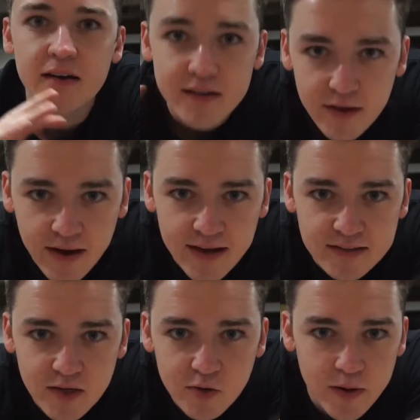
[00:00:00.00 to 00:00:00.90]
Yo
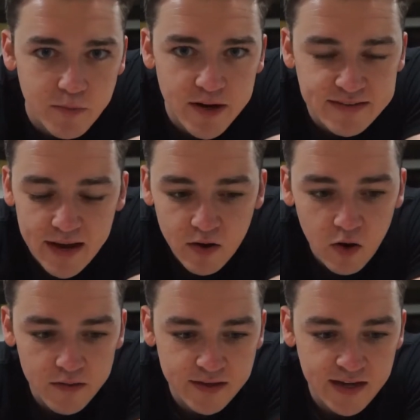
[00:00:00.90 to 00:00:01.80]
guys, so quick breakdown
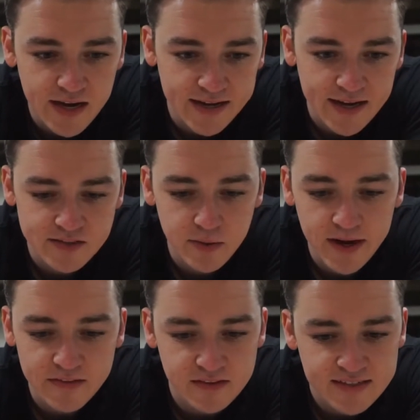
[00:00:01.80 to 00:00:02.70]
on the kit I got. So I
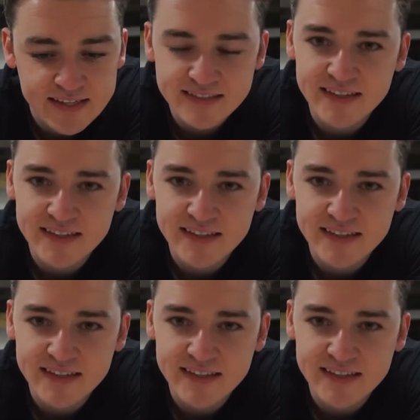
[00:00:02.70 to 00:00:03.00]
got the TST